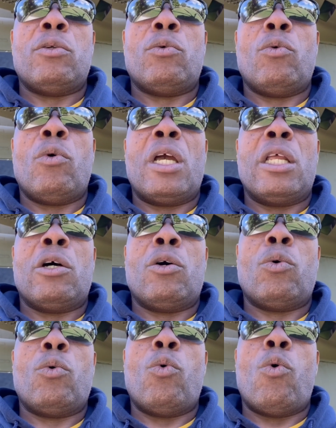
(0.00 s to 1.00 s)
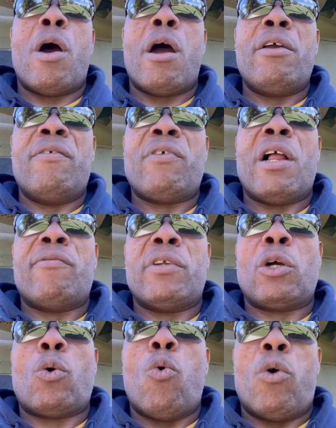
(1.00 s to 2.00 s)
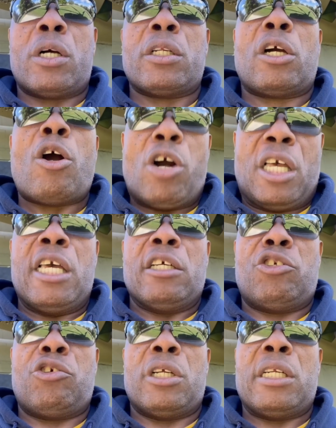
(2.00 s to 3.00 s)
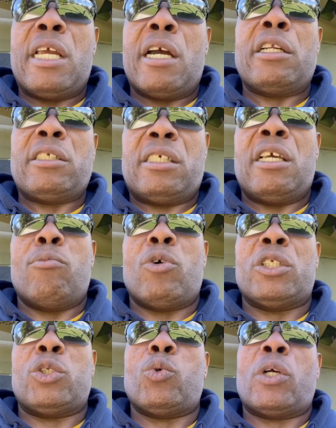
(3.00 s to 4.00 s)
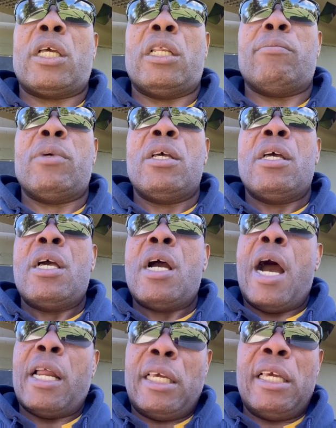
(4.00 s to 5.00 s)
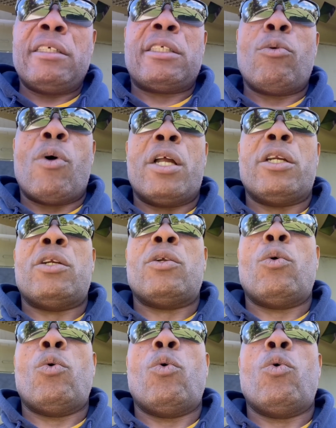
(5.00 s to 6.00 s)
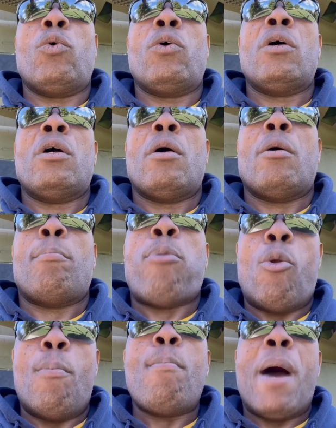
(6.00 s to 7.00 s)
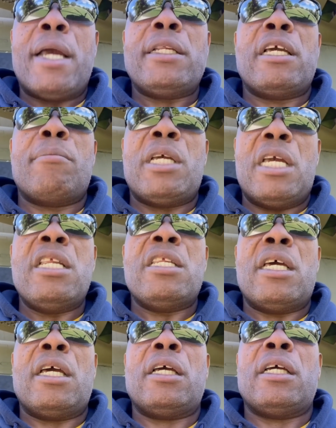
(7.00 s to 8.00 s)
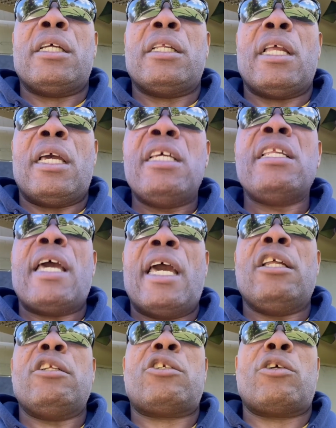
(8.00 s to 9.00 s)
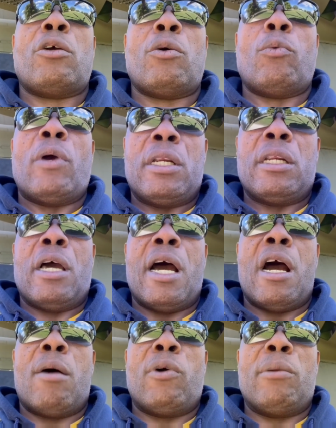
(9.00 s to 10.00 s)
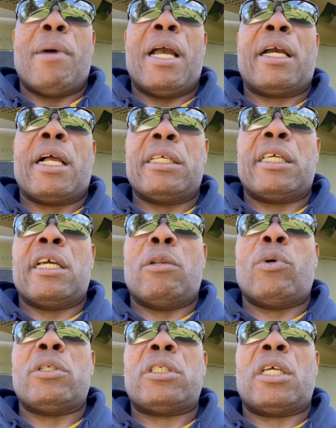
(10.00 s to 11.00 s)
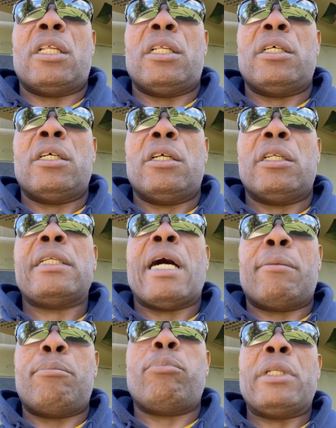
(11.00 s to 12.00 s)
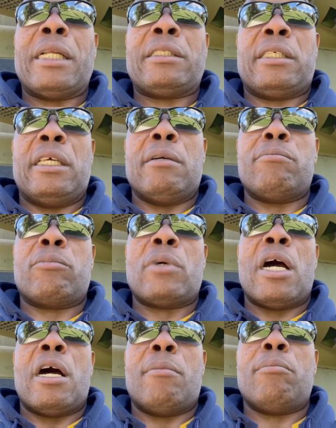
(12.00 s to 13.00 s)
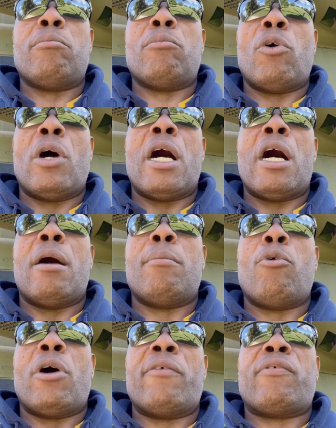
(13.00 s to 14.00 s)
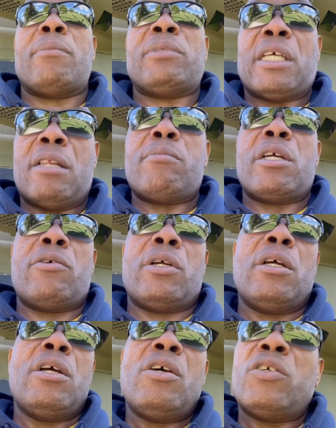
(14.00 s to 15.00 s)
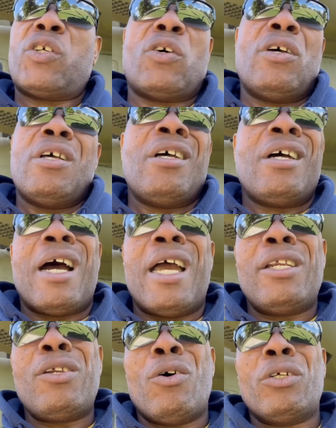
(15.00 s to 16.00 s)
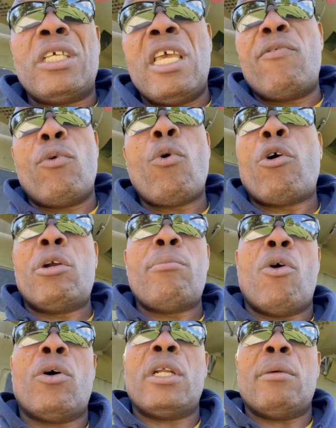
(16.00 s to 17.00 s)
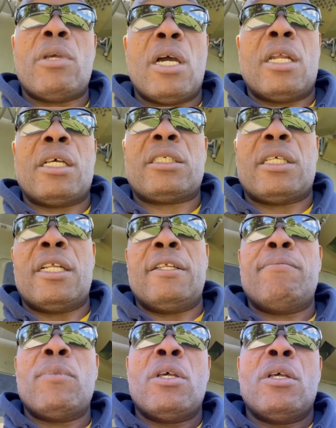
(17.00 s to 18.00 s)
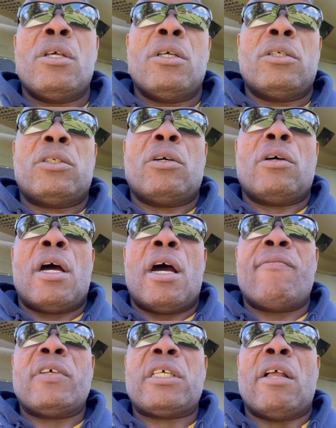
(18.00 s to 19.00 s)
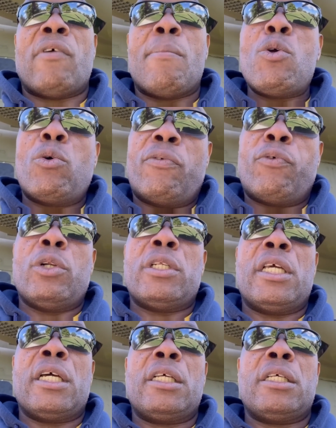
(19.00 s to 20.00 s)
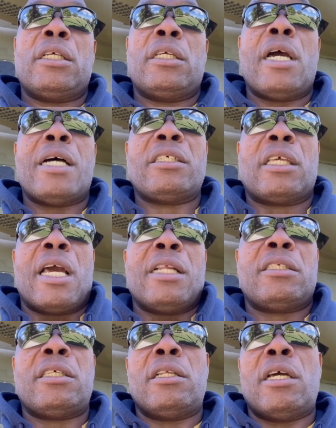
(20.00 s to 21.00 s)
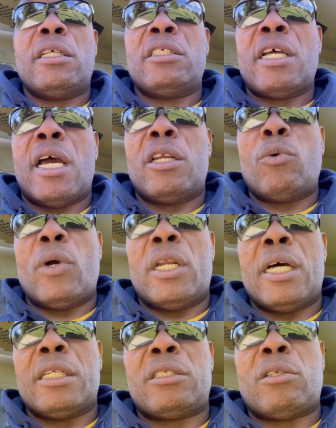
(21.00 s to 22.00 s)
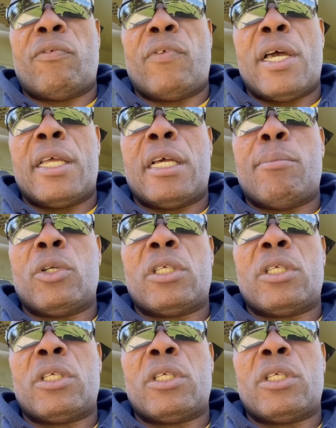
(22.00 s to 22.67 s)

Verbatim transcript: Who, you know, who are involved in the coke, the cocaine trade. They are the same ones who kill him. And he's the one who put my name in the in the entry when um, when Michael Gayle was killed. That that same um, um, boy from St. Mary. So I don't even worry about them. You understand? So have yourself a beautiful day. Yeah, as you can see, you know, enjoying the weather and stuff like that.